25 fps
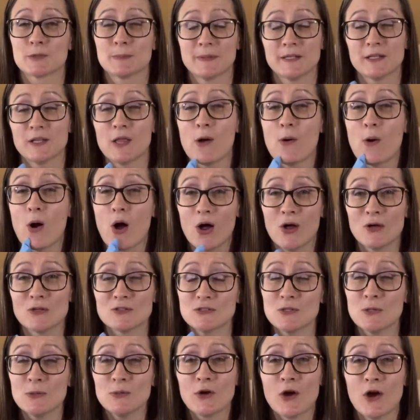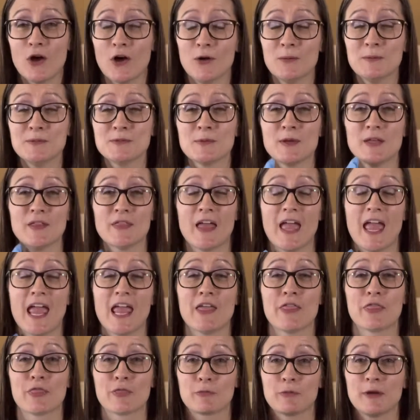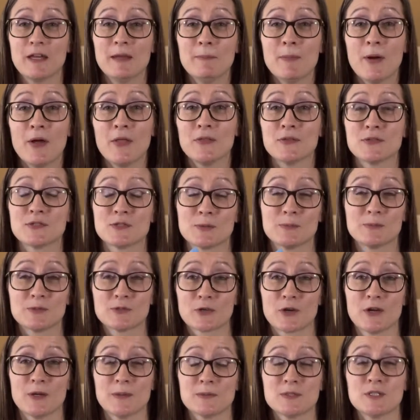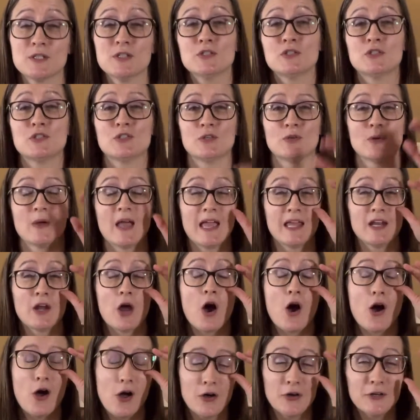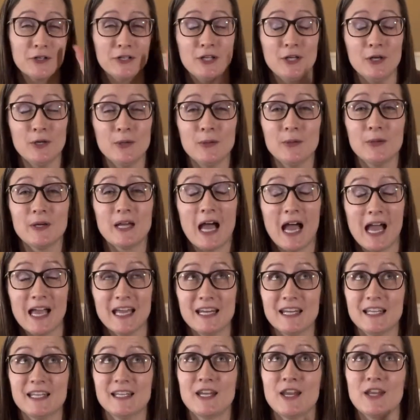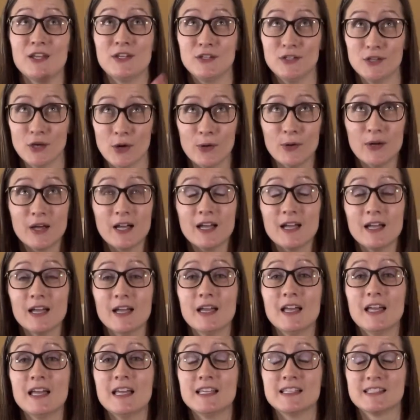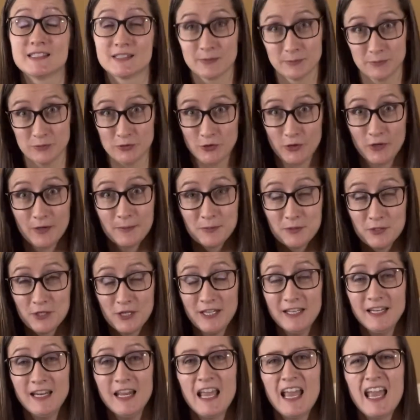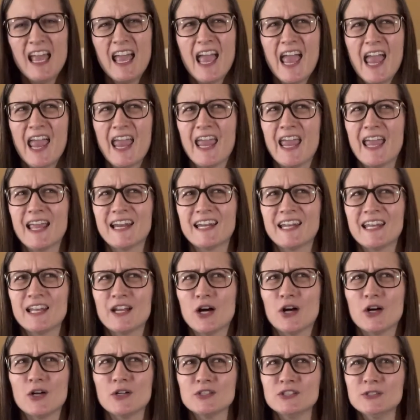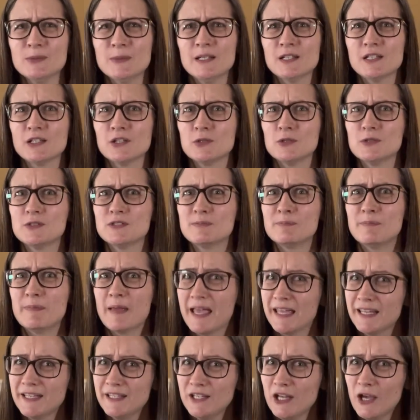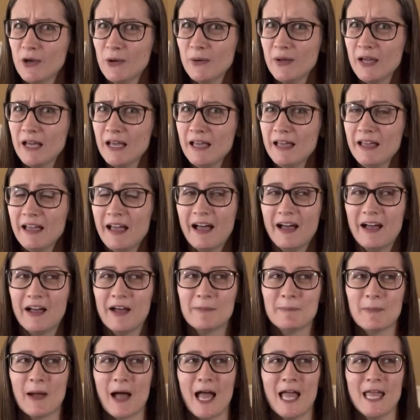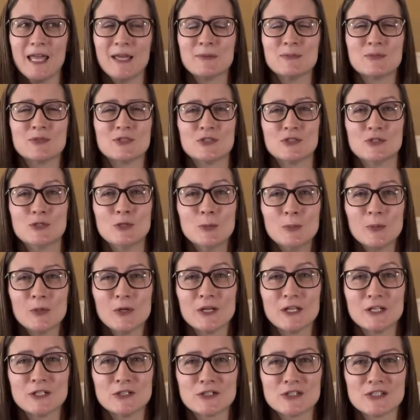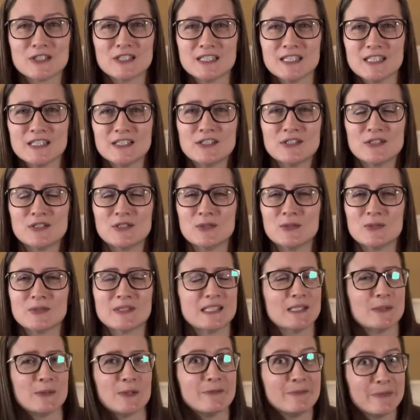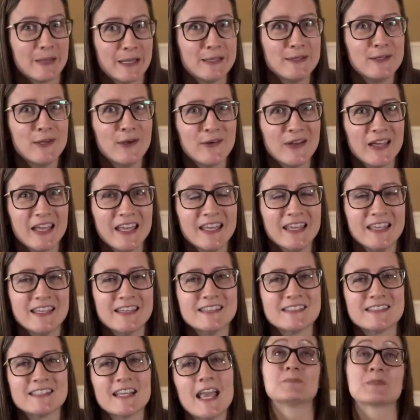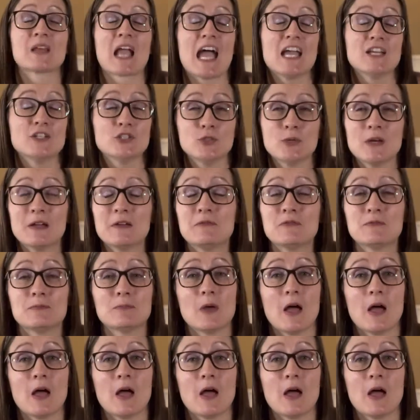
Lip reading: pillow also comes with a 3-month subscription to an audio guided yoga subscription, and it also includes bed yoga. I am super interested to see what bed yoga is. I do have